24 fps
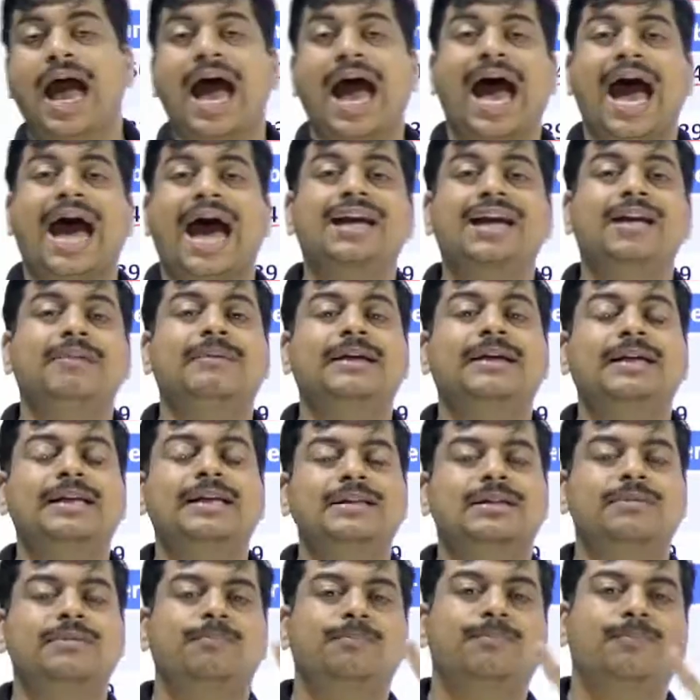And
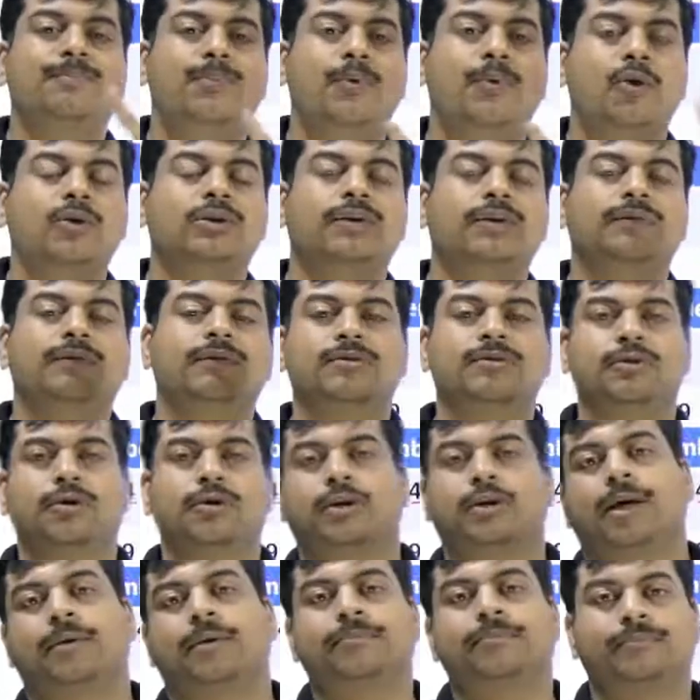means both of them
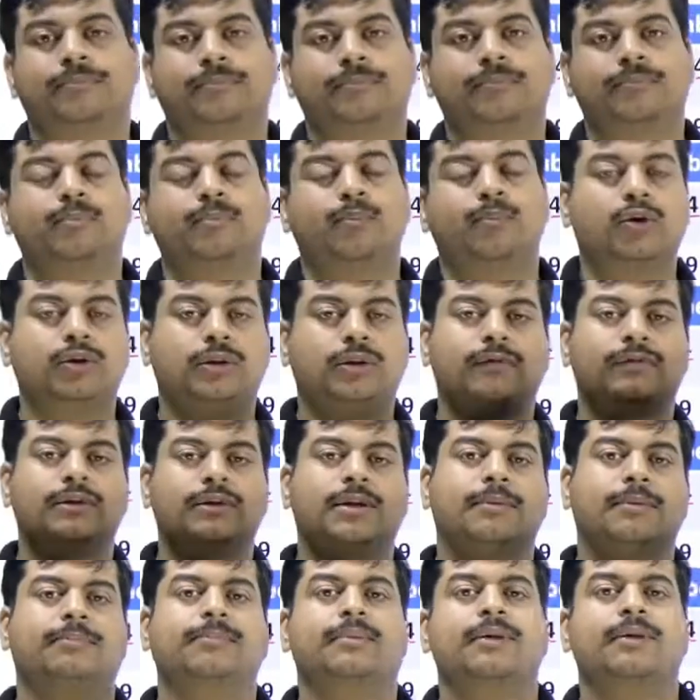should come. Both of
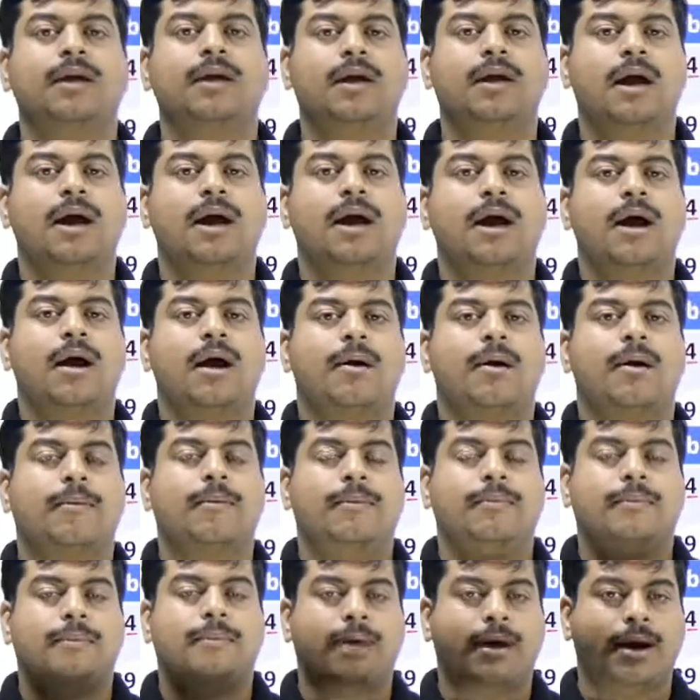them.
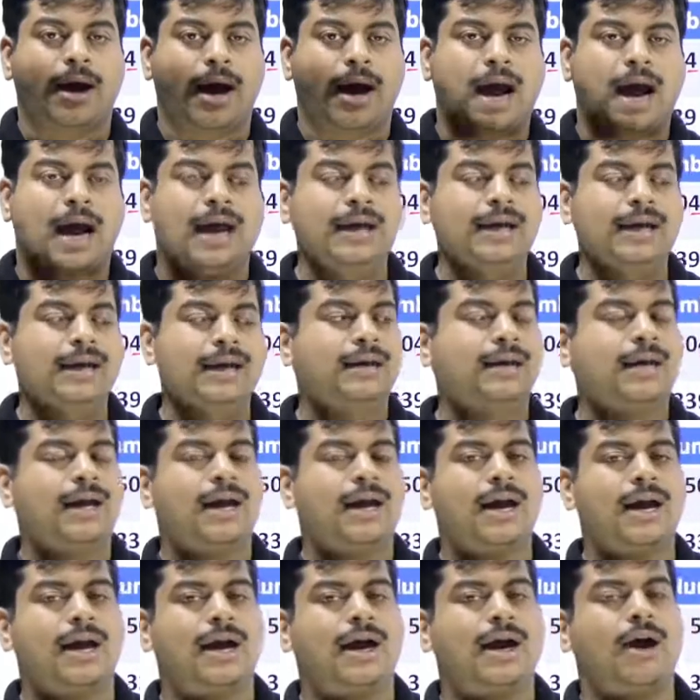I
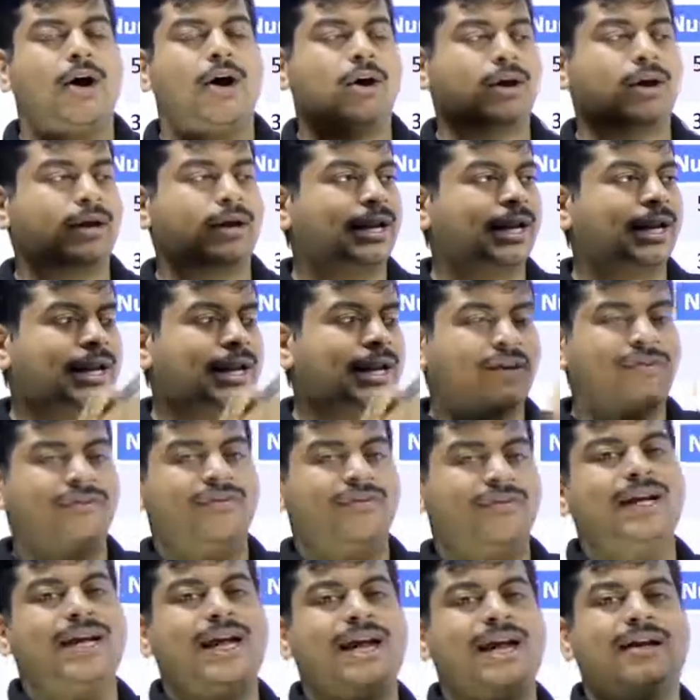or
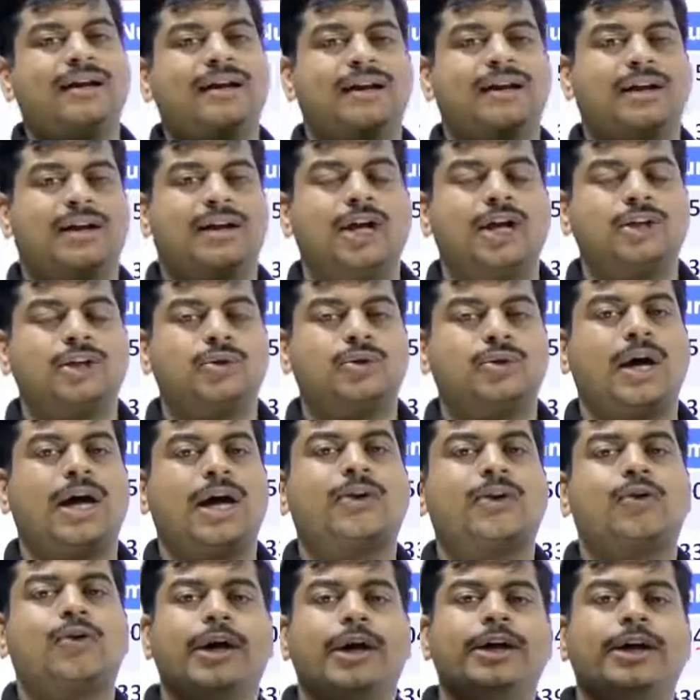Ravi and Raju are
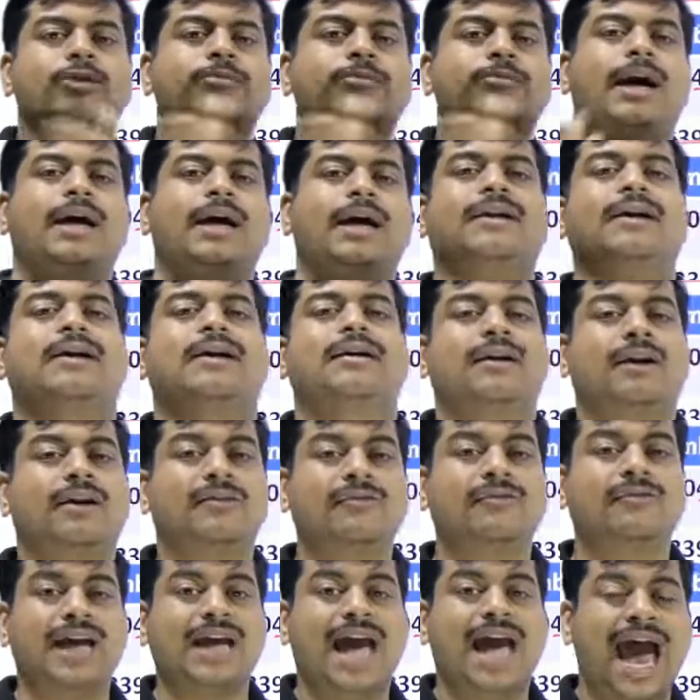going to market.
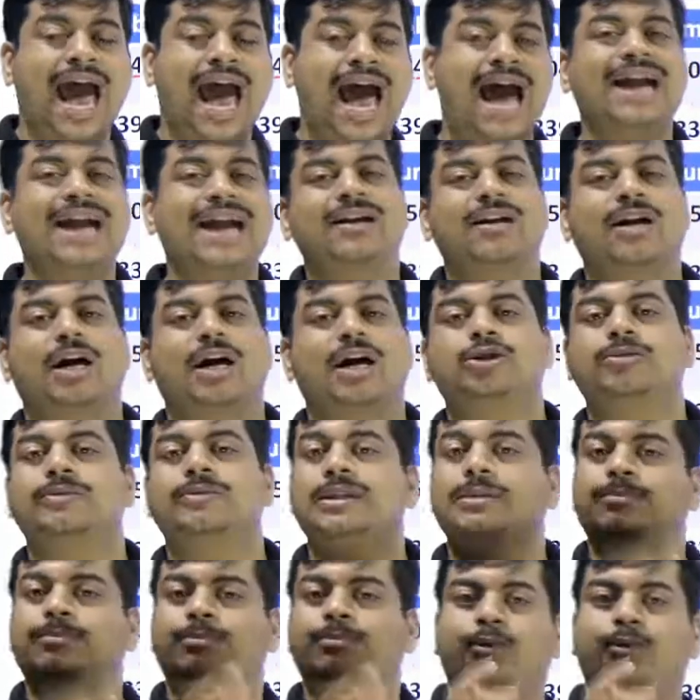Ravi and Raju
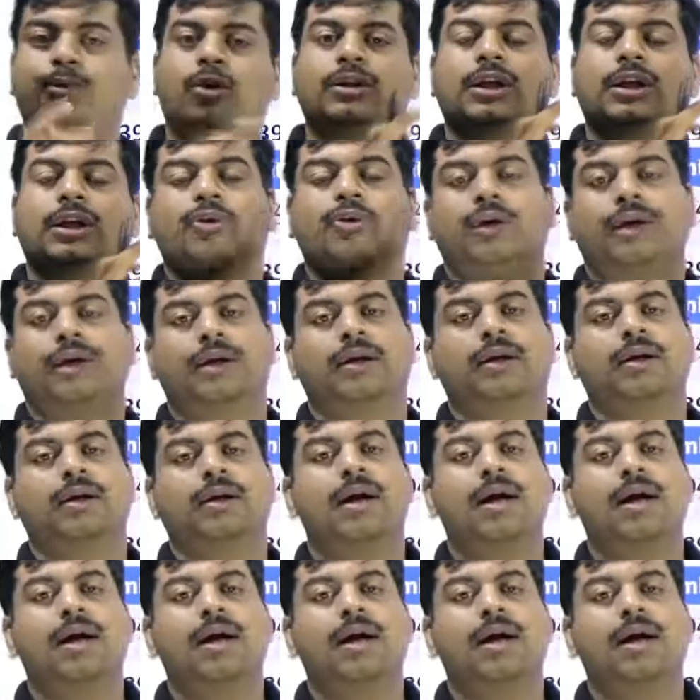means both are going.